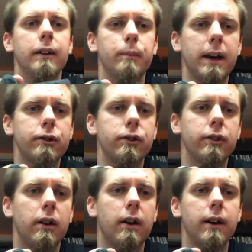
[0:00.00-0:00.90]

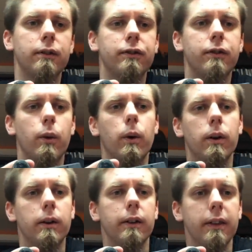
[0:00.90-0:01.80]
expansion slot
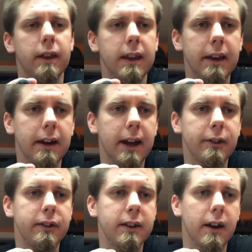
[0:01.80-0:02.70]
for the
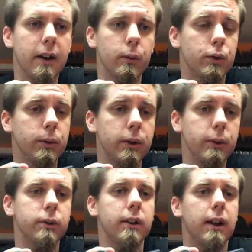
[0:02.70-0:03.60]
SD card, which we
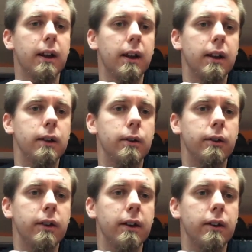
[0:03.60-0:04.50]
used. You
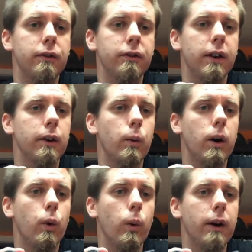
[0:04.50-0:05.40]
can see it's very
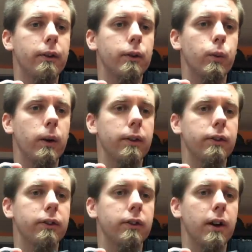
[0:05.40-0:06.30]
well weathered
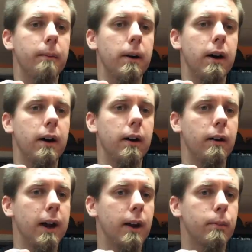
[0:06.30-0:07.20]
with some
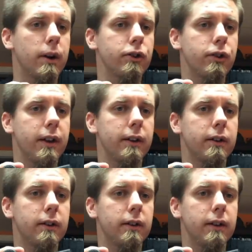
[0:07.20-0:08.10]
airbrush
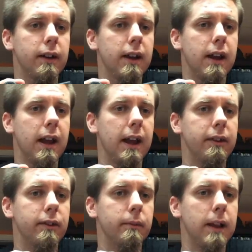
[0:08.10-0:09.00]
thinner
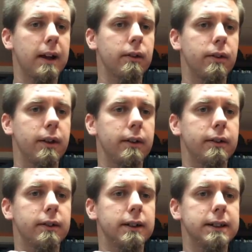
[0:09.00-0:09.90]
and some lacquer
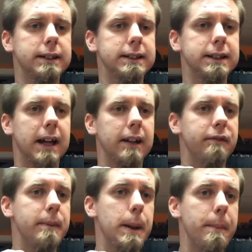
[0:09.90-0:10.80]
thinner. Kind
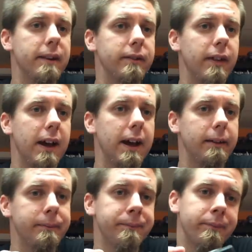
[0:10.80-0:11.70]
of made a mess of
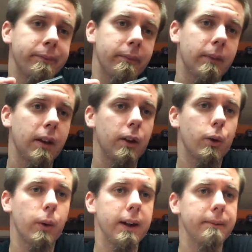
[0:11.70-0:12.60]
that.
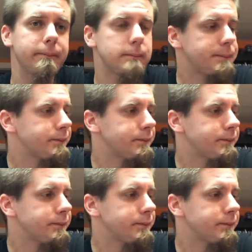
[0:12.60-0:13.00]
Great.